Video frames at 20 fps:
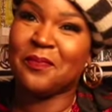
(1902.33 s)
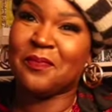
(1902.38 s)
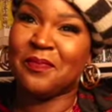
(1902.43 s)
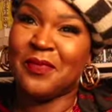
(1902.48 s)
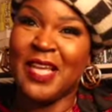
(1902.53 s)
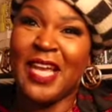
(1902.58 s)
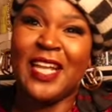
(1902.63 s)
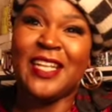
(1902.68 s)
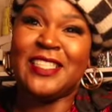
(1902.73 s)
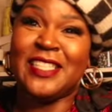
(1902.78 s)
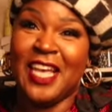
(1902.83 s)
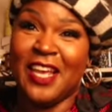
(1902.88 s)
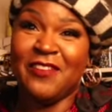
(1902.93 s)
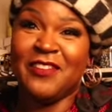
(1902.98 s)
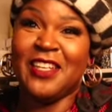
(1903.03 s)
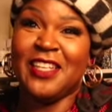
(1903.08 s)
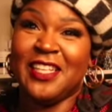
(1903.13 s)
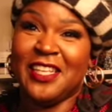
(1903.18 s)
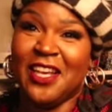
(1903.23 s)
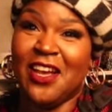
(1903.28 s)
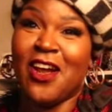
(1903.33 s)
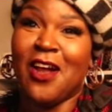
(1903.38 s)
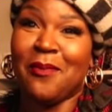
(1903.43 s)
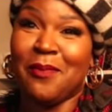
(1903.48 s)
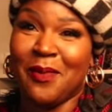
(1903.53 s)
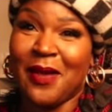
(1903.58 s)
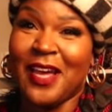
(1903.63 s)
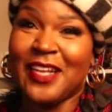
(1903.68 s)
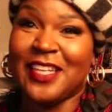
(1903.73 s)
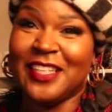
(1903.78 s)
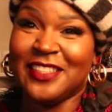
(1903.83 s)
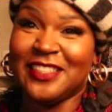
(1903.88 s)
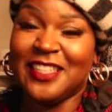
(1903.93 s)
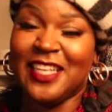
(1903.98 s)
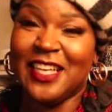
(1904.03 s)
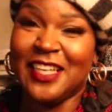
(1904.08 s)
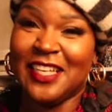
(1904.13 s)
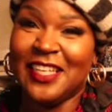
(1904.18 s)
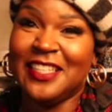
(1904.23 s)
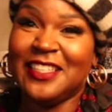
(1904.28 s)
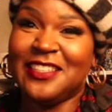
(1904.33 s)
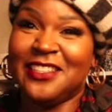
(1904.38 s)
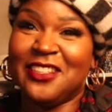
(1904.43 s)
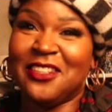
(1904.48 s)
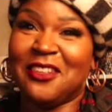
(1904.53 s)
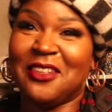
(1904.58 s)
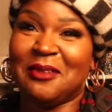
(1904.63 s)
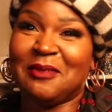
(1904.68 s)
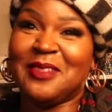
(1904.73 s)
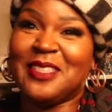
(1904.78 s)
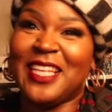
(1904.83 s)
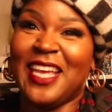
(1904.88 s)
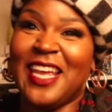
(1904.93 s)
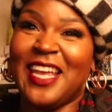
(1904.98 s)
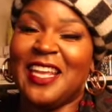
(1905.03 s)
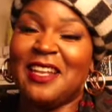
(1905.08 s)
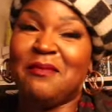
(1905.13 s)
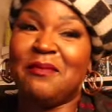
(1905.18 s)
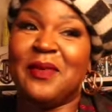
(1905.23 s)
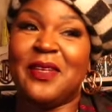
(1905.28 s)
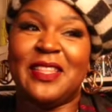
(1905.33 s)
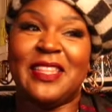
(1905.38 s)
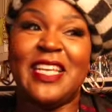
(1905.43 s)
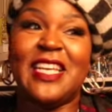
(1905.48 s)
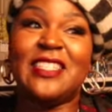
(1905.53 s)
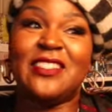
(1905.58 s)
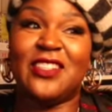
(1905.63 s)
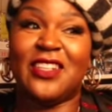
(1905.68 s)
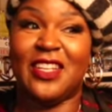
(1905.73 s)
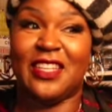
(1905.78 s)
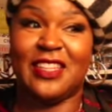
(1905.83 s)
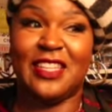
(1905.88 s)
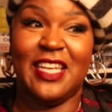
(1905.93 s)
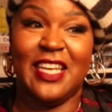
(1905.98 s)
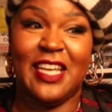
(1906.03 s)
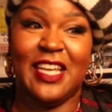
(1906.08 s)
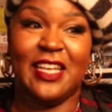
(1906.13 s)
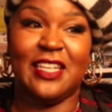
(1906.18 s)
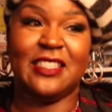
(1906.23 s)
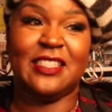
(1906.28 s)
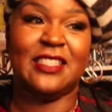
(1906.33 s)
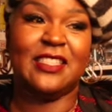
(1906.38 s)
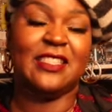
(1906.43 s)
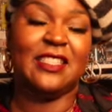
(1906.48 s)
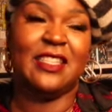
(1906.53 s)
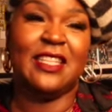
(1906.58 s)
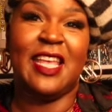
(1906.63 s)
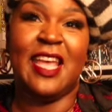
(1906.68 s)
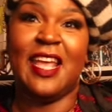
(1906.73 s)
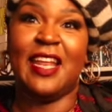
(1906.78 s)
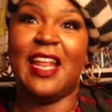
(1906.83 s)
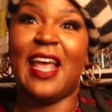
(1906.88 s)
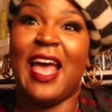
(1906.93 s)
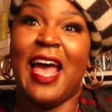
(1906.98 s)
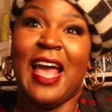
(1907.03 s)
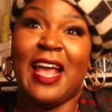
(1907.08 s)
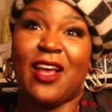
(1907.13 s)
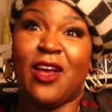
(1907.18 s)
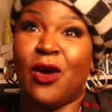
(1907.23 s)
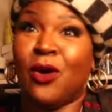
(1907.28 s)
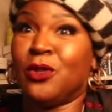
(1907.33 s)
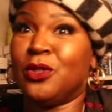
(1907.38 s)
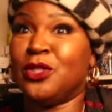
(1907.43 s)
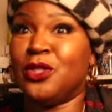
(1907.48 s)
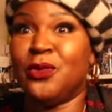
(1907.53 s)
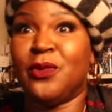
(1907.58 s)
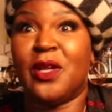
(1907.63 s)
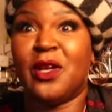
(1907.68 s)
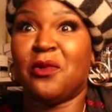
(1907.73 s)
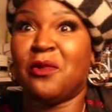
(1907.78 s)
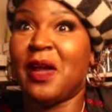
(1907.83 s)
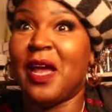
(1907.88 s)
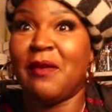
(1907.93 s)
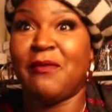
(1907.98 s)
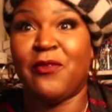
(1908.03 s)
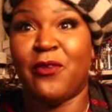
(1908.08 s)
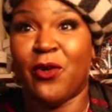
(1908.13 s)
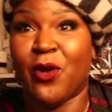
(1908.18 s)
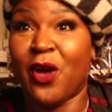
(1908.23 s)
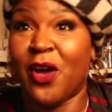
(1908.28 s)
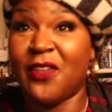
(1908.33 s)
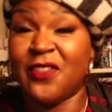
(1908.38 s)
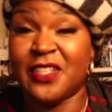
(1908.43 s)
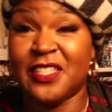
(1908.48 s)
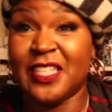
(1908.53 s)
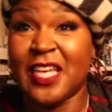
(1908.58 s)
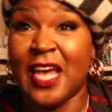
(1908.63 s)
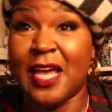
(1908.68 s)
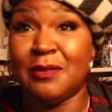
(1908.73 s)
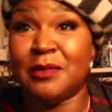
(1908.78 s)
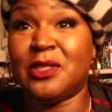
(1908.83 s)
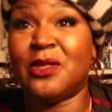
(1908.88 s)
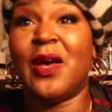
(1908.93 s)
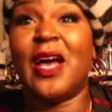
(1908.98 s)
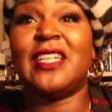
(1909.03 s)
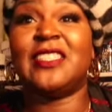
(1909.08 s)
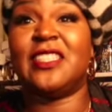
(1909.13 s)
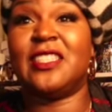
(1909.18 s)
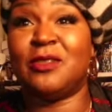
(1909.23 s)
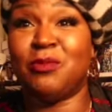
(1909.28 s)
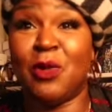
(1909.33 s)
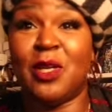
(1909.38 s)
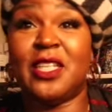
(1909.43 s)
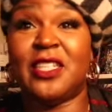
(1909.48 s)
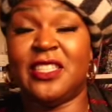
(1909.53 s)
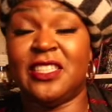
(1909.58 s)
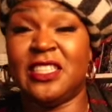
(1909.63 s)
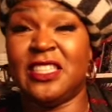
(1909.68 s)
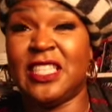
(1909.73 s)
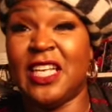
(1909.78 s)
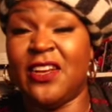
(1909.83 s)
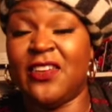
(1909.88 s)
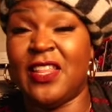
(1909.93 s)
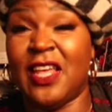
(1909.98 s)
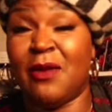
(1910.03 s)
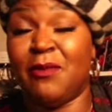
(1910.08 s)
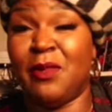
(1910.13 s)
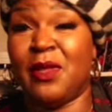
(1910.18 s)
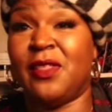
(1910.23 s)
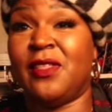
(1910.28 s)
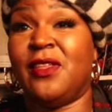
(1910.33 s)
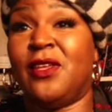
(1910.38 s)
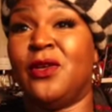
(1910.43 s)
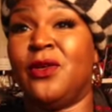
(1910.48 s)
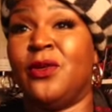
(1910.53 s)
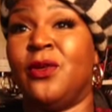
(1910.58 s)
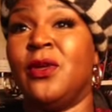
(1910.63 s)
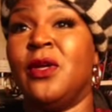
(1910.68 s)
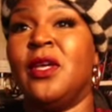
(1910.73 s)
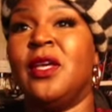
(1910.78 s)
that definitely are product junkies, you know what I'm saying? But these are the things that I go to and grab for all the time. So I just wanted to share that with you,